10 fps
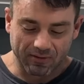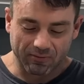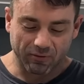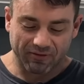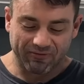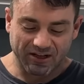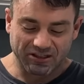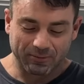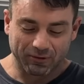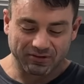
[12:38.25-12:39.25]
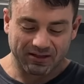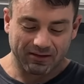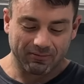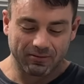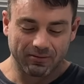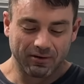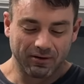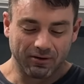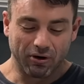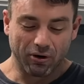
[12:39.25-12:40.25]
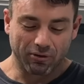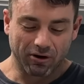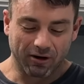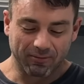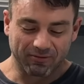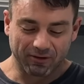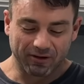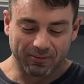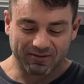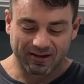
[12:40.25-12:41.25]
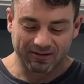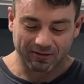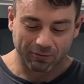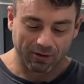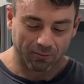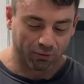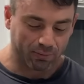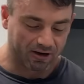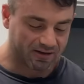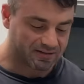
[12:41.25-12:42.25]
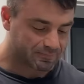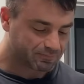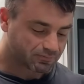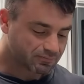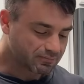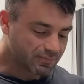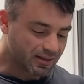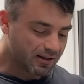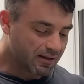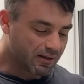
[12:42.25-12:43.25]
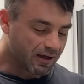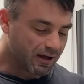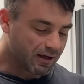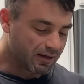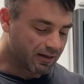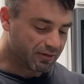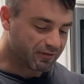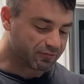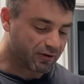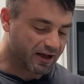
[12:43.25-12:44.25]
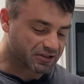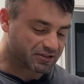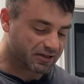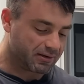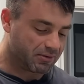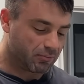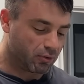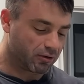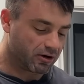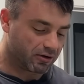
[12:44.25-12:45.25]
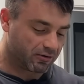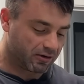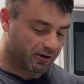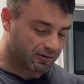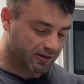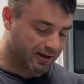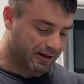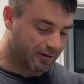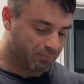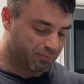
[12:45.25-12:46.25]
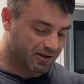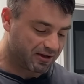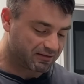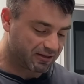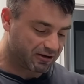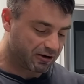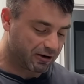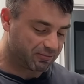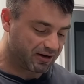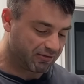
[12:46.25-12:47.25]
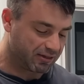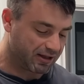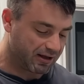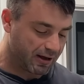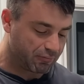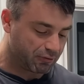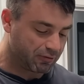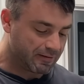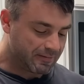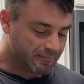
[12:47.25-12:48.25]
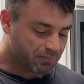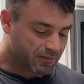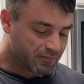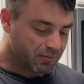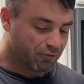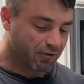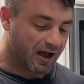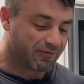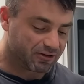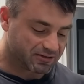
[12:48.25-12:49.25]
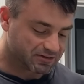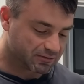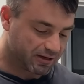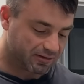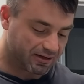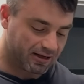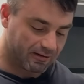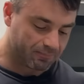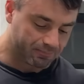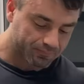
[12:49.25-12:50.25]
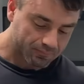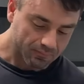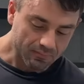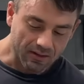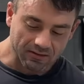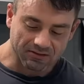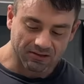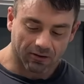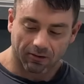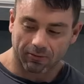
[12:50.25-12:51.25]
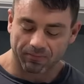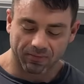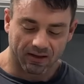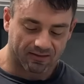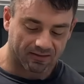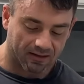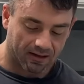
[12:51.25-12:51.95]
vegetables and no carbs really, besides a little bit of blueberries, this will actually get me more hungry. Like, because of the carbs and everything, I will be ravenous throughout the day. So it's